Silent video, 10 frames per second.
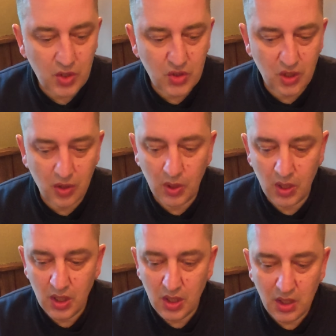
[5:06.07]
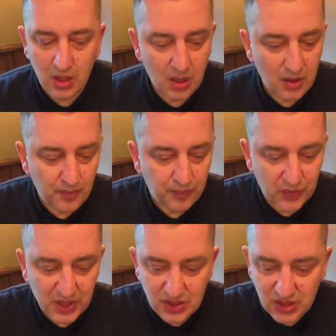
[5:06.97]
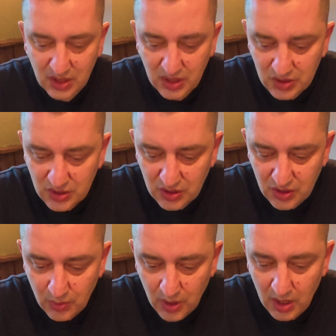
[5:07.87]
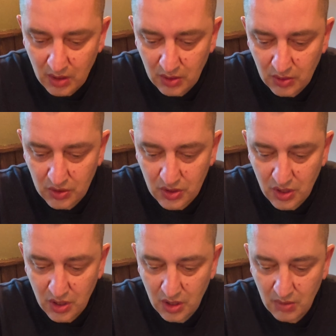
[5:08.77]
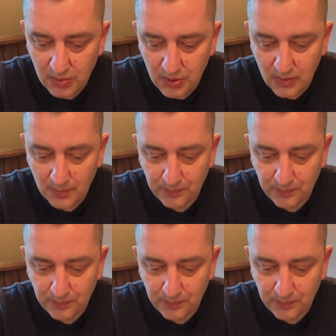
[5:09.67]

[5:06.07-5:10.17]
So, this chicken skewer looks hot, but